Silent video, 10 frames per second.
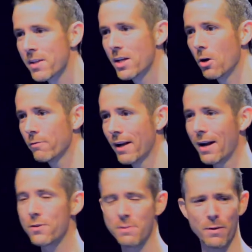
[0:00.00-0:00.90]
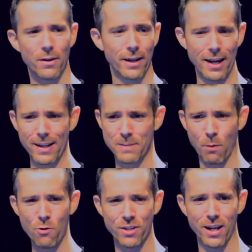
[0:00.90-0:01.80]
You know, and some of you are like, hey, that's
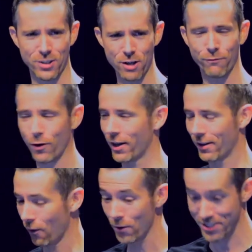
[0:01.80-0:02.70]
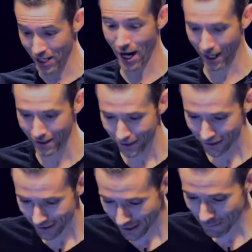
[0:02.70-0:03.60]
protein. It's good for you. No, it's not.
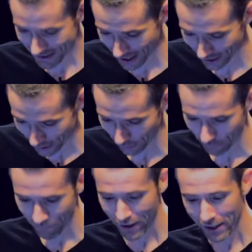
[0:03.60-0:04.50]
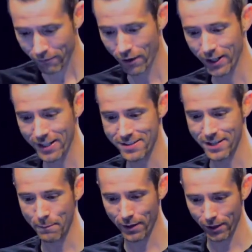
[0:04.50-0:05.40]
Let me tell you, afraid of getting
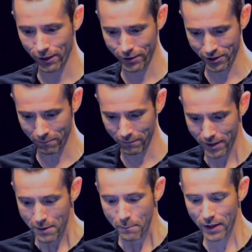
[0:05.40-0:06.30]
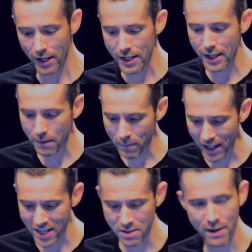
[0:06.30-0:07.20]
salmonella or something. But
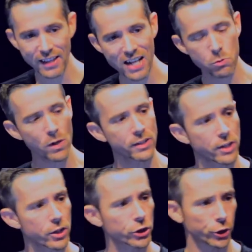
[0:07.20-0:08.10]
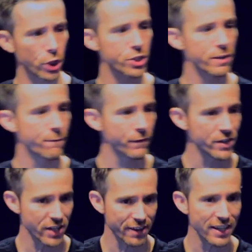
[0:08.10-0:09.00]
that's what church in the
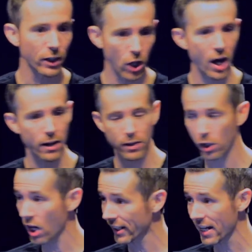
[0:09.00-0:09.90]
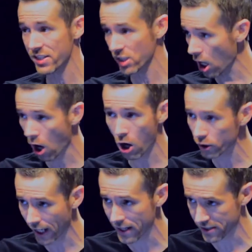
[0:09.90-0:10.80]
50s, I think in a lot of cases, not all
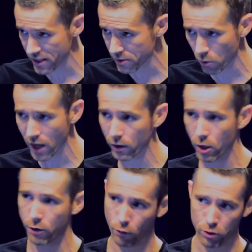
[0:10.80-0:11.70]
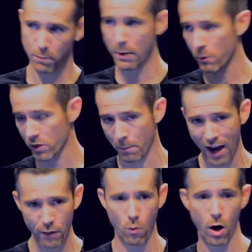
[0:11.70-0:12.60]
cases, we're not going to throw out the baby with the
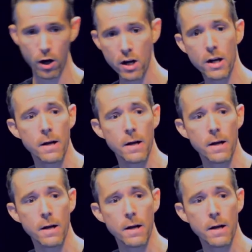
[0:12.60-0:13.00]
bathwater,